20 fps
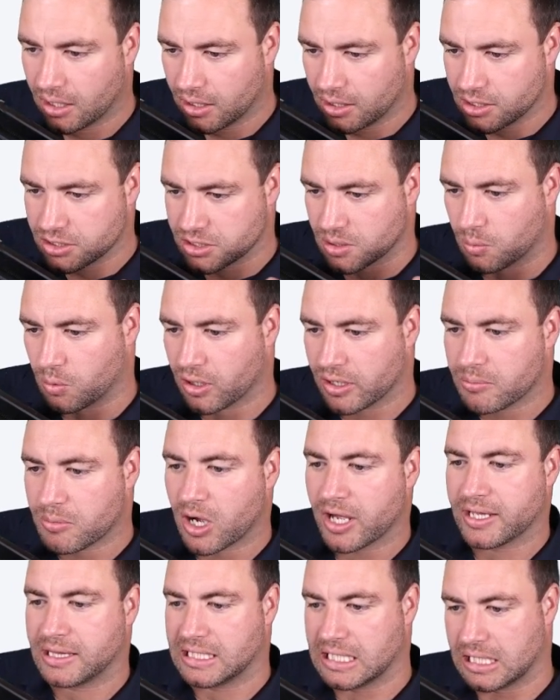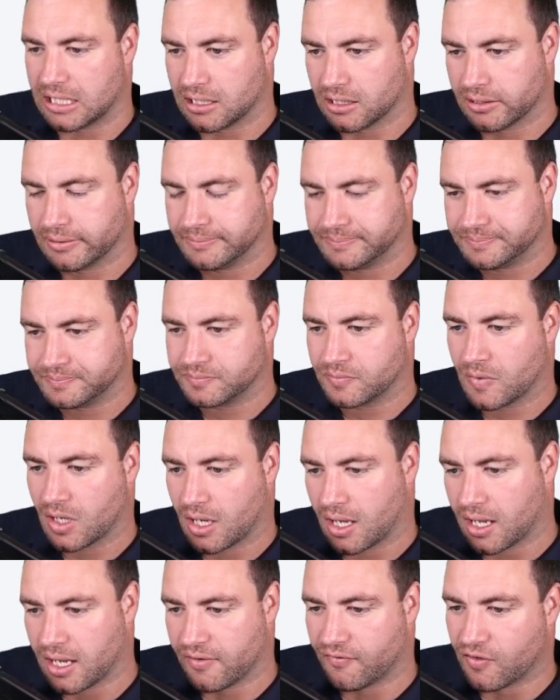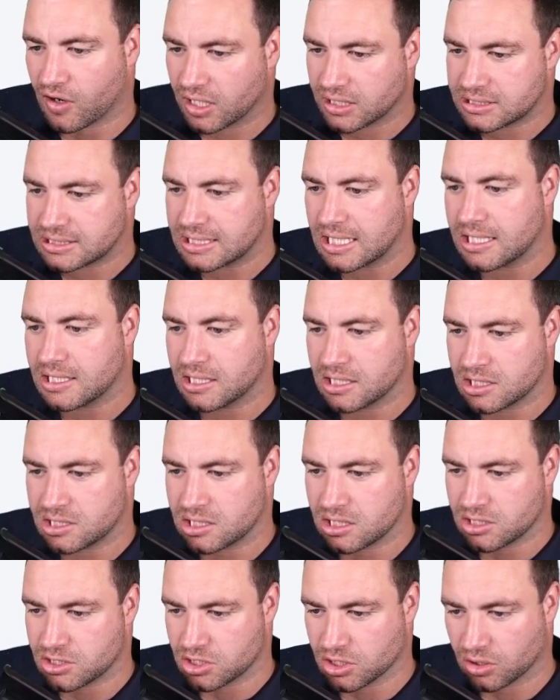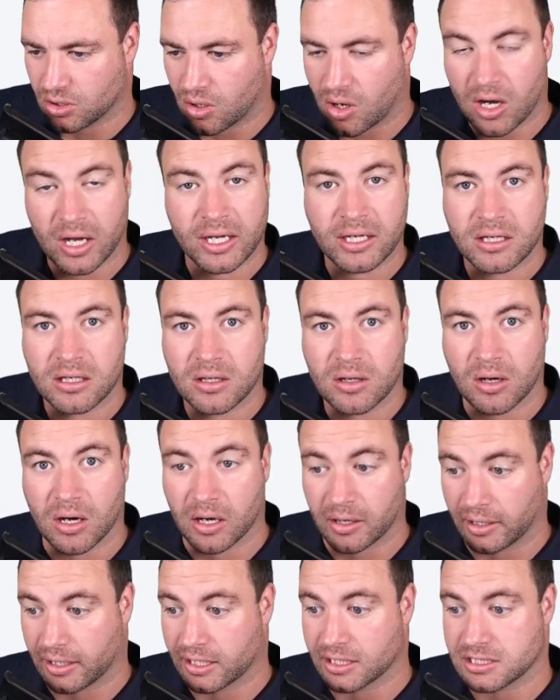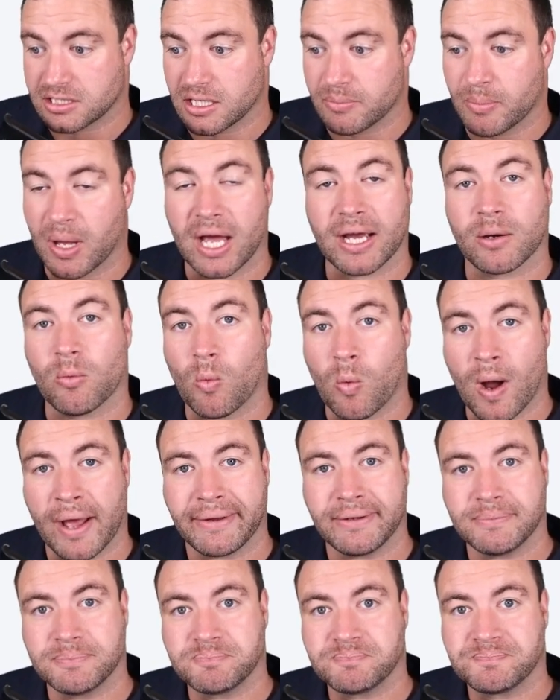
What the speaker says: So what am I thinking? If I see this in July, I'm going to sit back and wait.